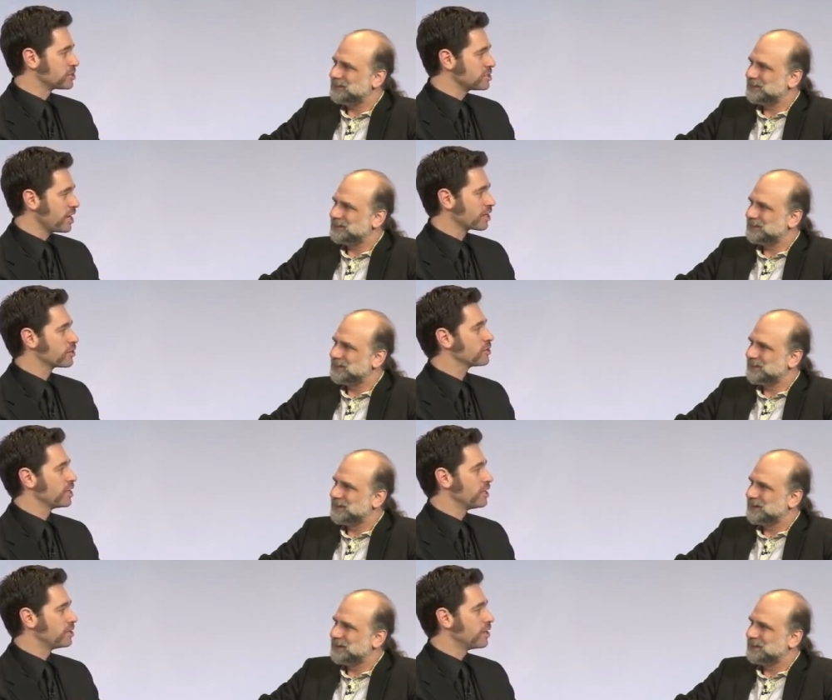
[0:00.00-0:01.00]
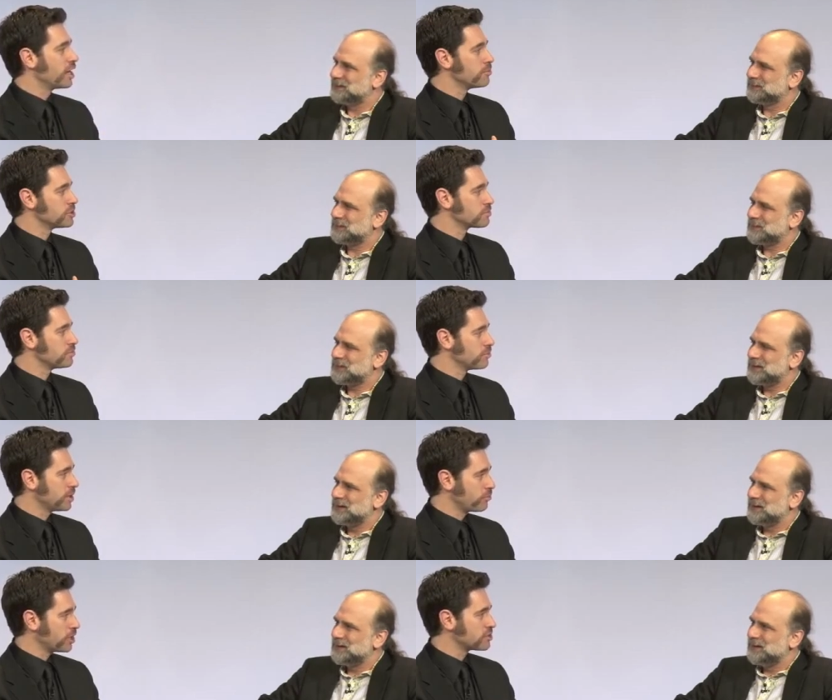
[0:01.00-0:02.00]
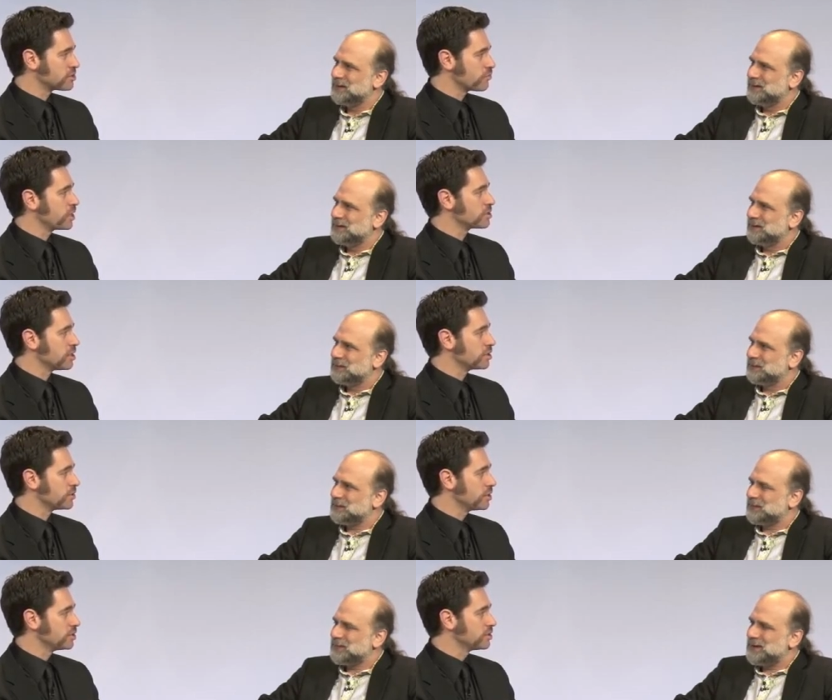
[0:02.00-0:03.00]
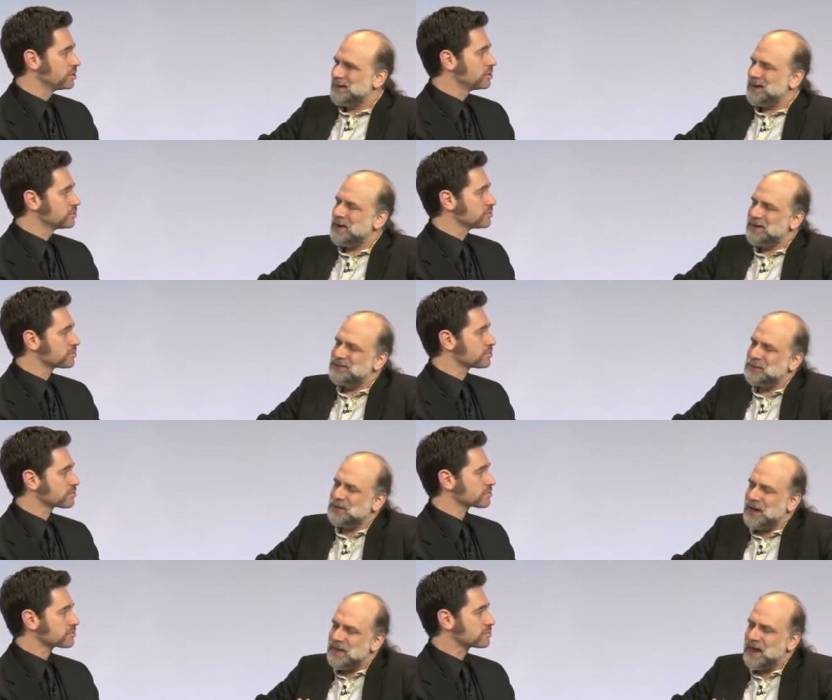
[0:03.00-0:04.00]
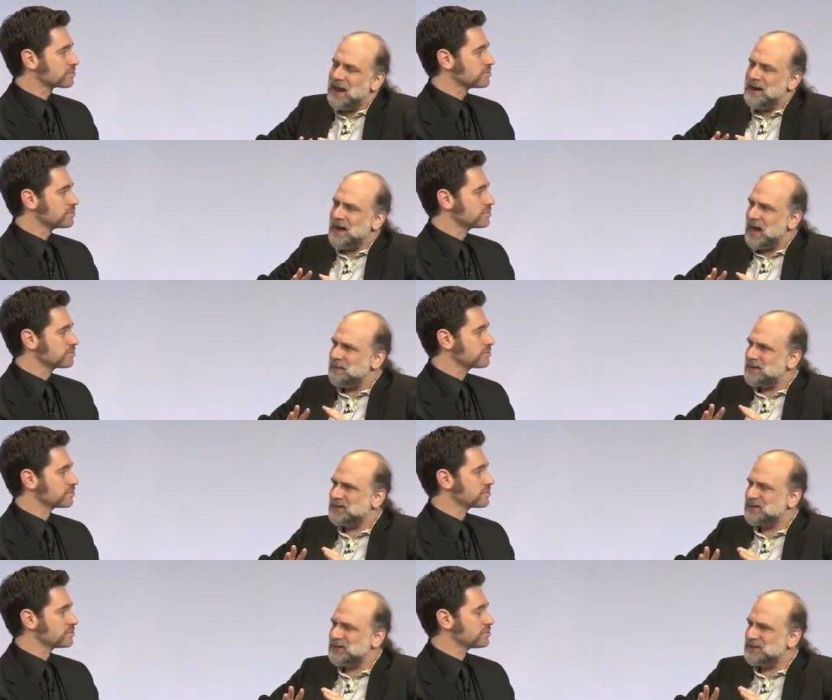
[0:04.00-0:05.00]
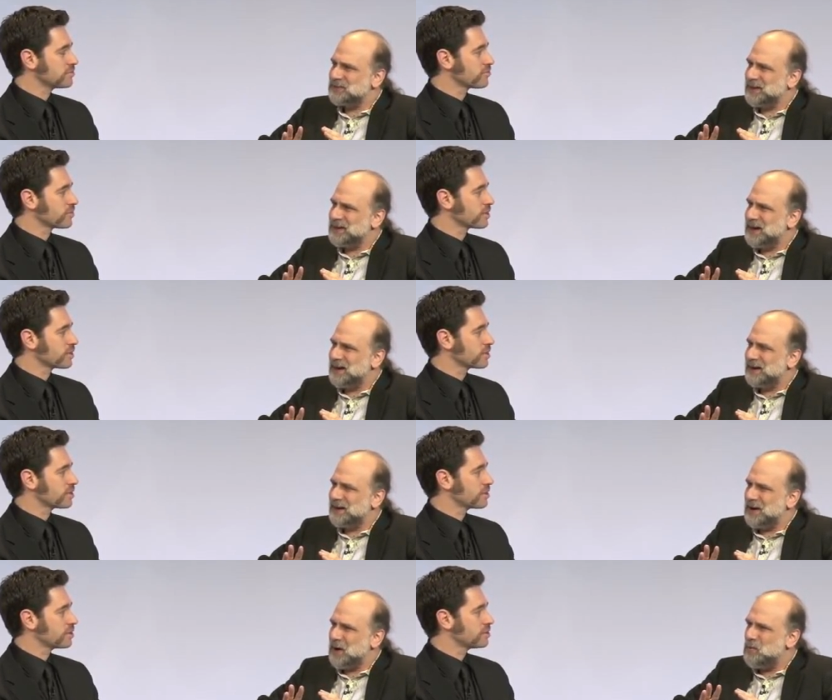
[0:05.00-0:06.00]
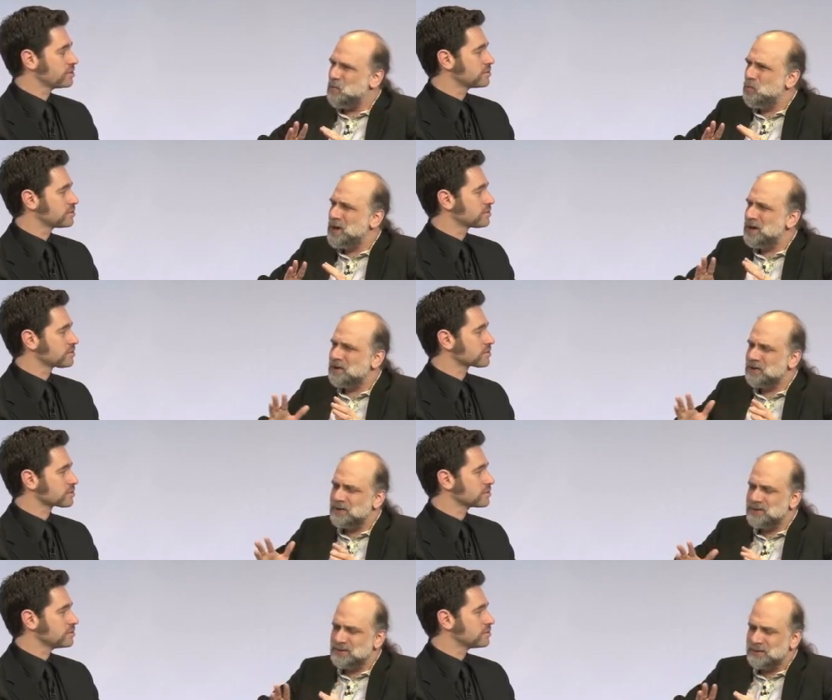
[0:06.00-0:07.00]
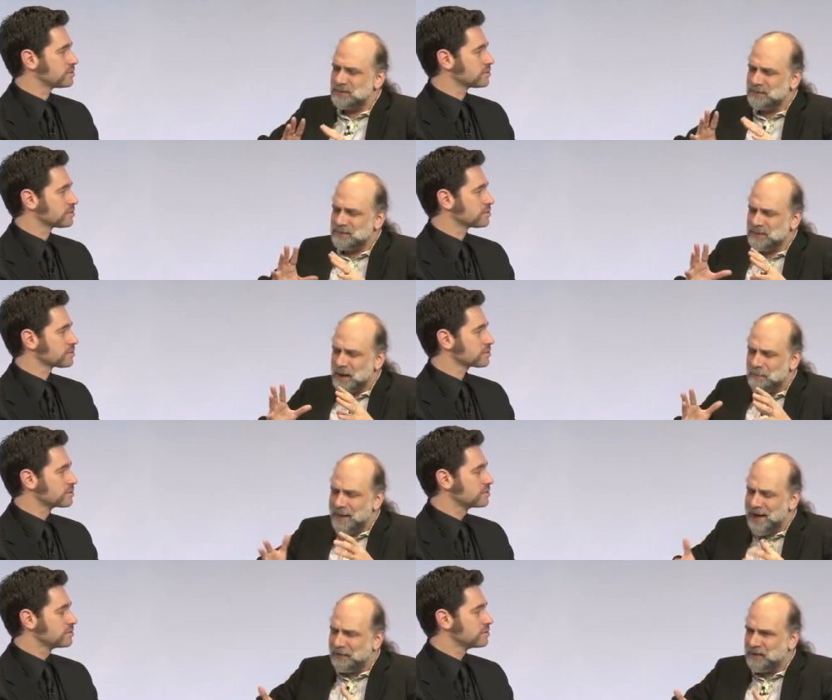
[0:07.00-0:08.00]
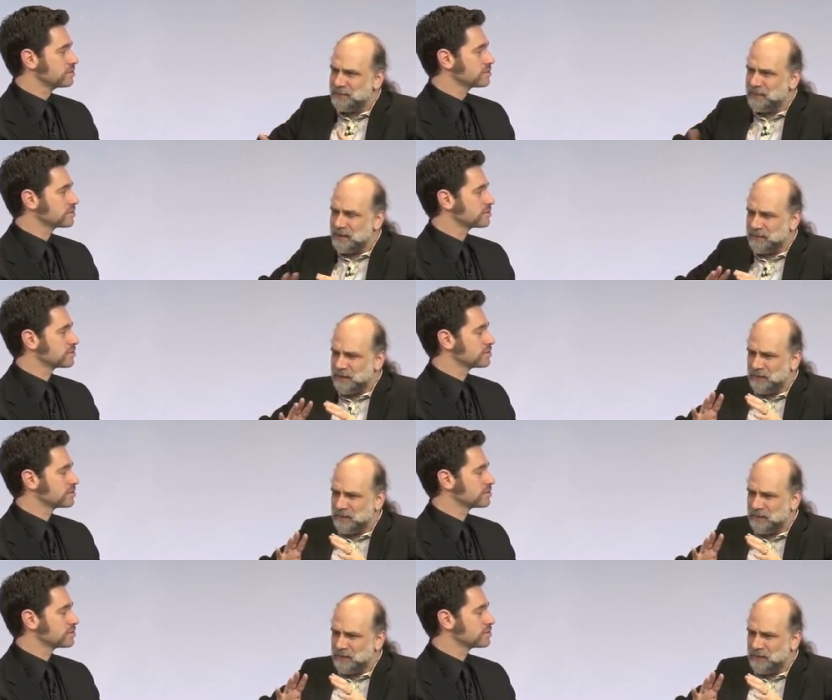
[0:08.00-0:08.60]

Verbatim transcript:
Speaker 1: attacker and anonymous uh, presence that we can tolerate?
Speaker 2: You know, it's interesting. I think, and anonymous is, is really a, a weird amalgam of, of,